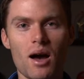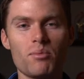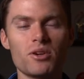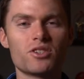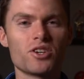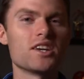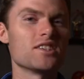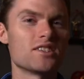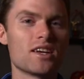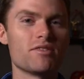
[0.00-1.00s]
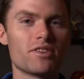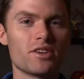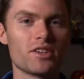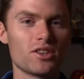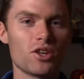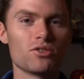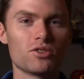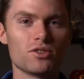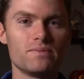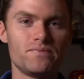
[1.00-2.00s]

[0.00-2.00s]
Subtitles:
I'm going to try to stay fairly local.